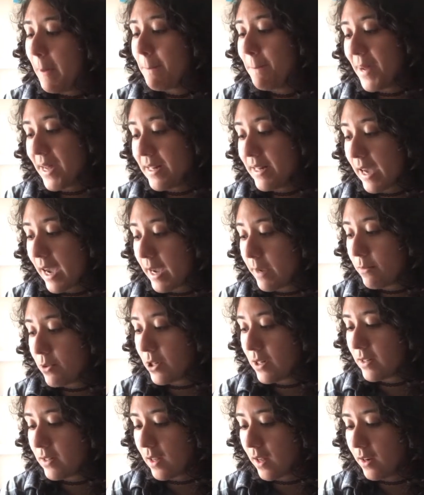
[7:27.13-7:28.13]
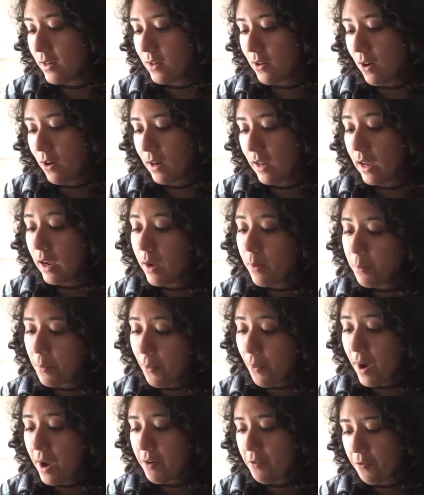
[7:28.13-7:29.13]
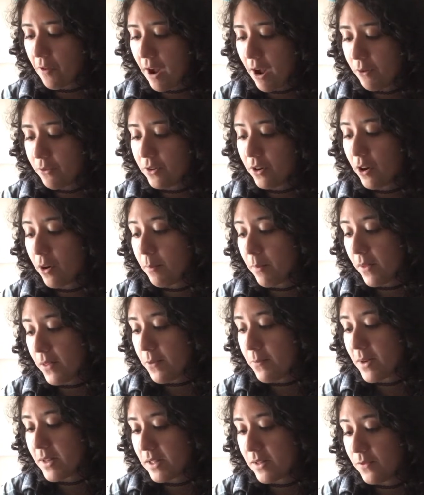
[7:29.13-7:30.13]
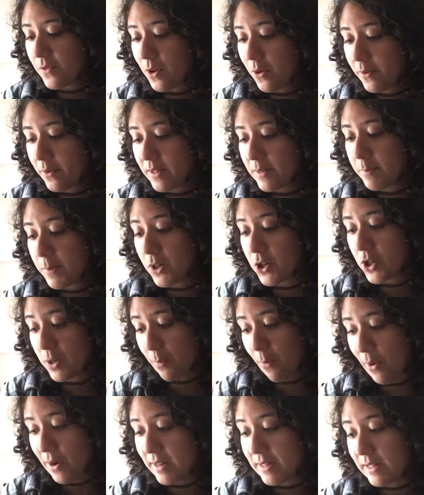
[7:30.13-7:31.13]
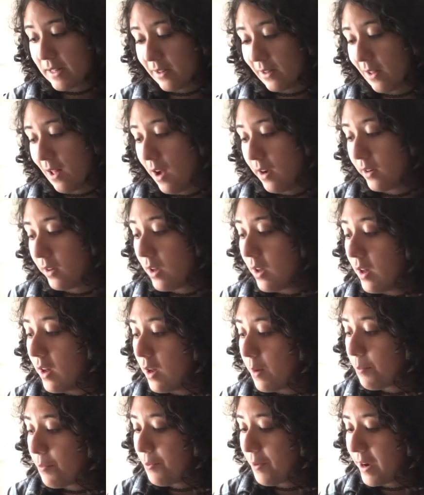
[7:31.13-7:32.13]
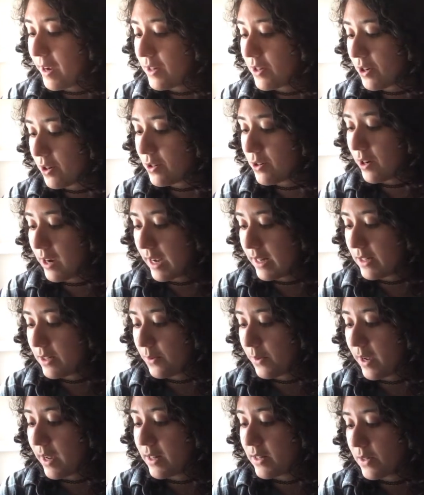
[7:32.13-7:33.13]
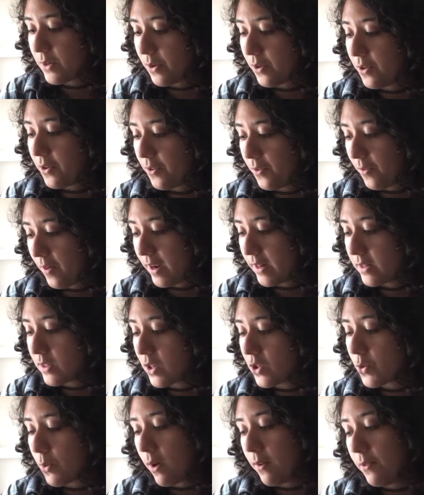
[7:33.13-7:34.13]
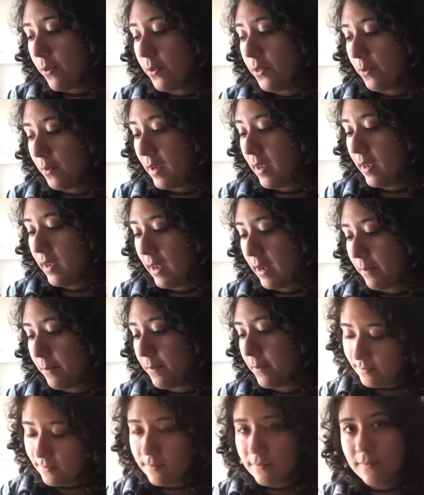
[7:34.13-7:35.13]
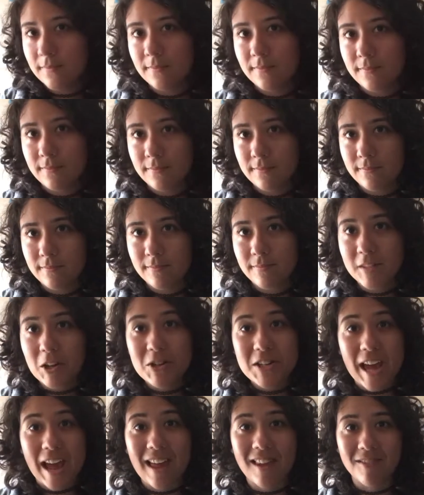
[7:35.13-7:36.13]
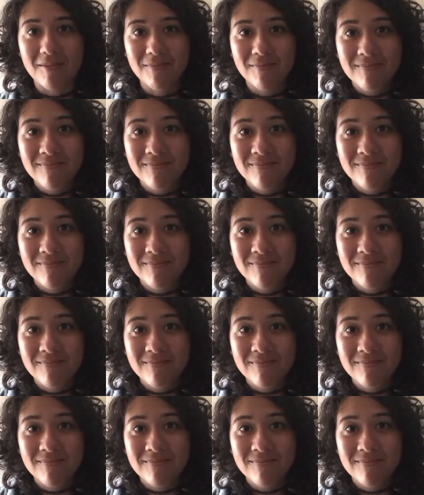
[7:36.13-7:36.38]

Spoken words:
Bedtime, she said, yawning. Mariah frowned. Her mother must have noticed because she pointed to the clock. Mariah turned her head to it and so did her friends. 12:03 a.m. They're 10.